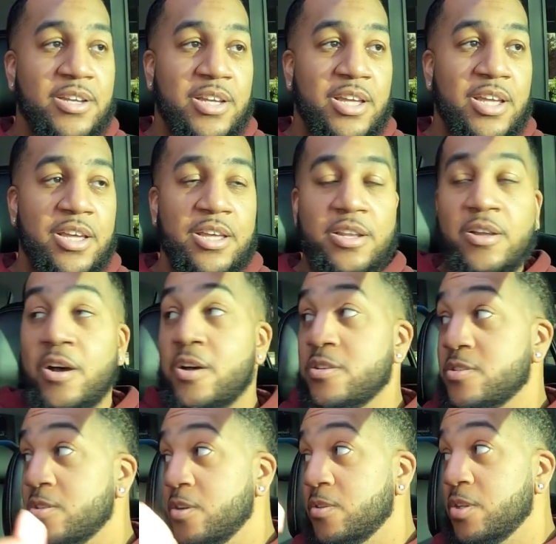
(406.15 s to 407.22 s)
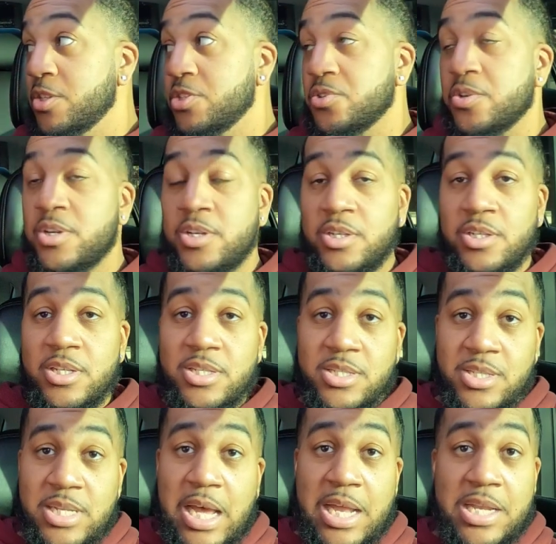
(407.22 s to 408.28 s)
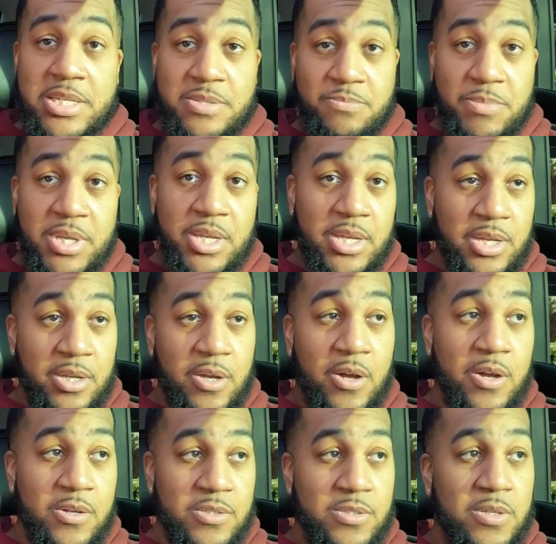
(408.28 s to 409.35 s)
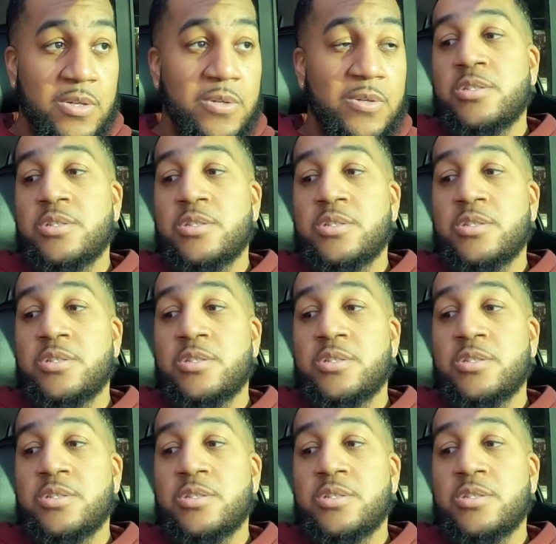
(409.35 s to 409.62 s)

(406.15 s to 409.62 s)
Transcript: And also the trunk is not as big also.